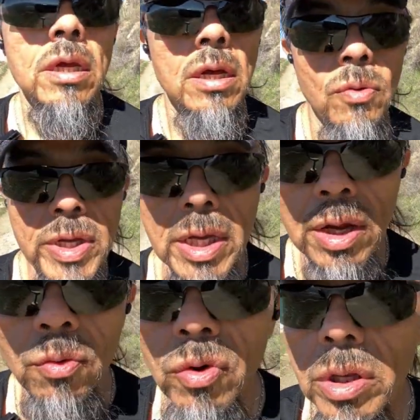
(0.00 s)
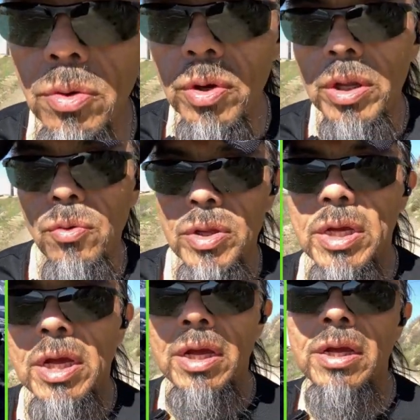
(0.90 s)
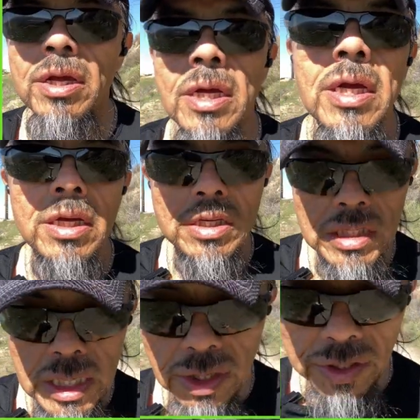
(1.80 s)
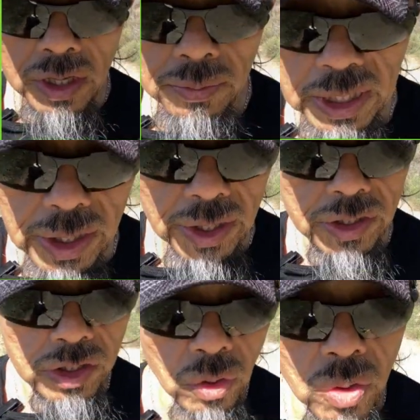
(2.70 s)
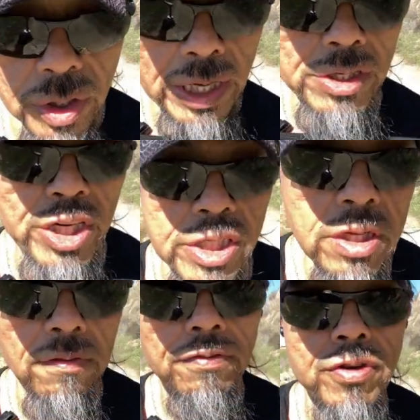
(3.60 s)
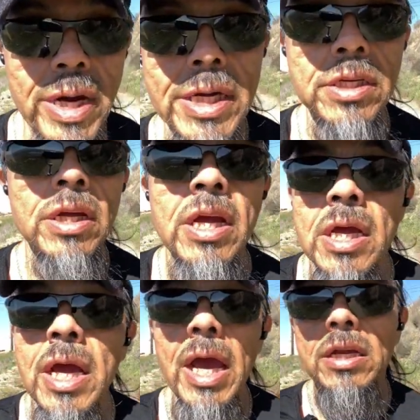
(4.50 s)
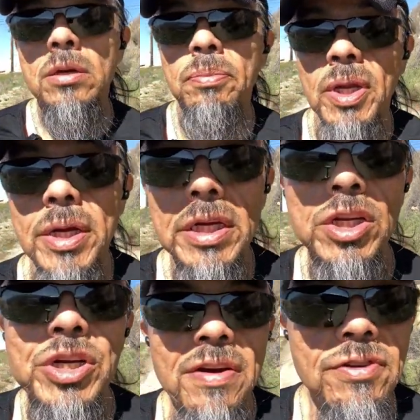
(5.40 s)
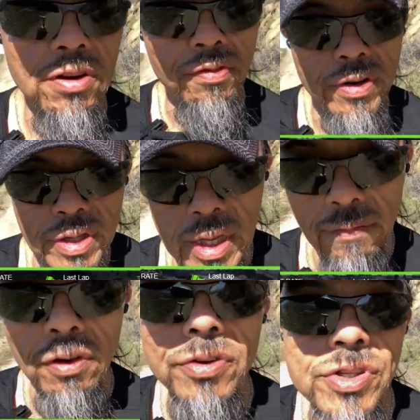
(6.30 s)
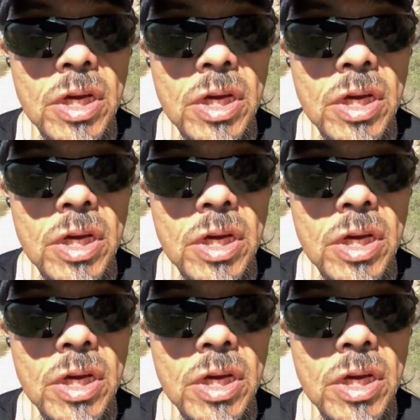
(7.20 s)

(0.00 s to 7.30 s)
We can get really, really, really detailed here because your digestive tract and your blood each have different levels